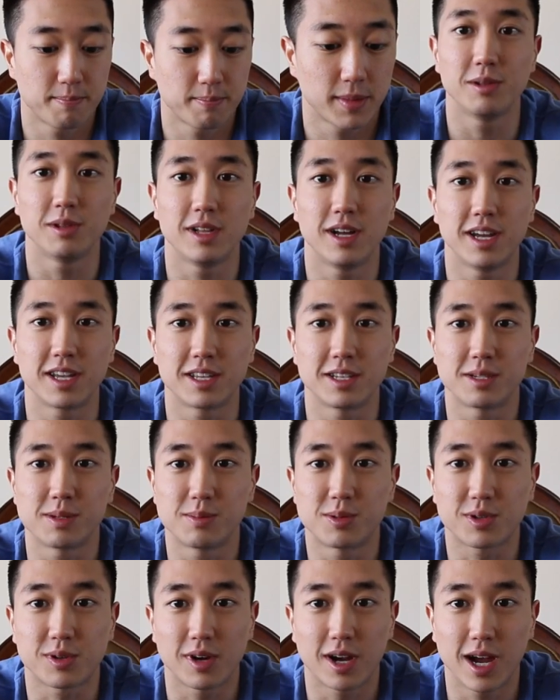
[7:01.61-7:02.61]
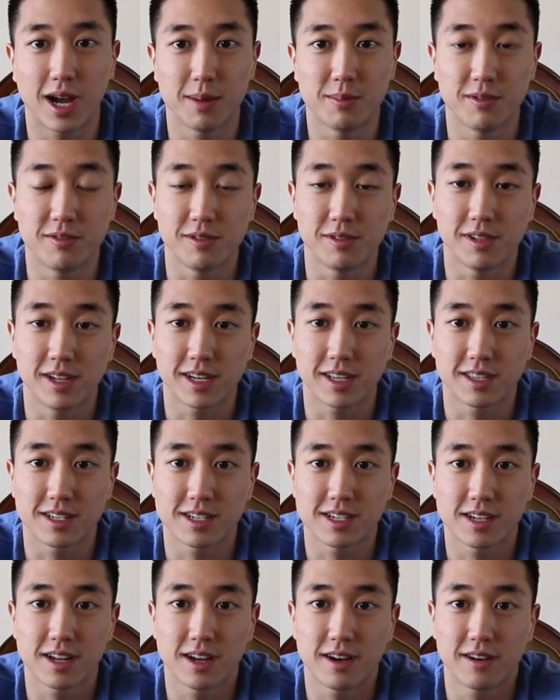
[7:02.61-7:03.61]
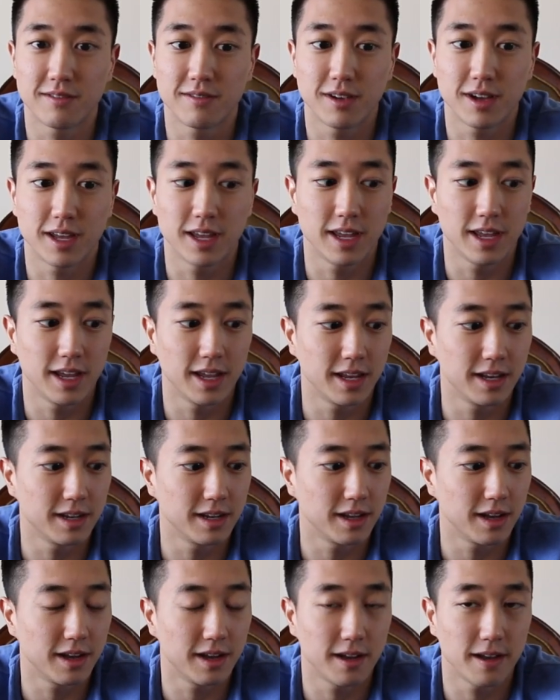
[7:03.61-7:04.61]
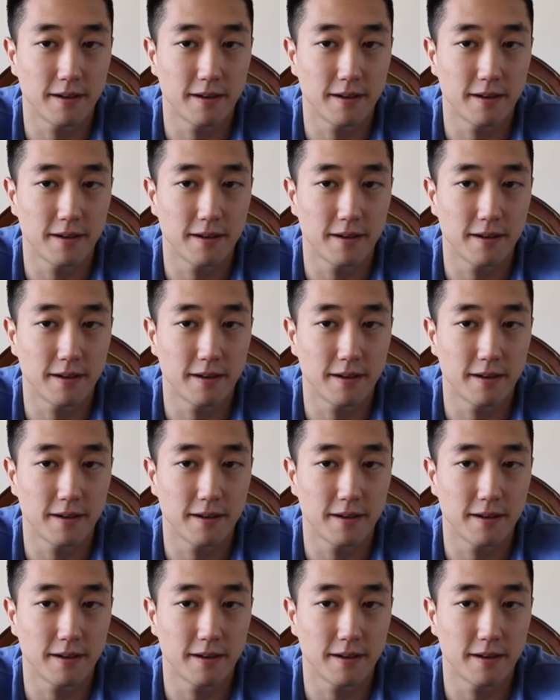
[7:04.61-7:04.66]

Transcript: If you like and subscribe if you like this stuff, and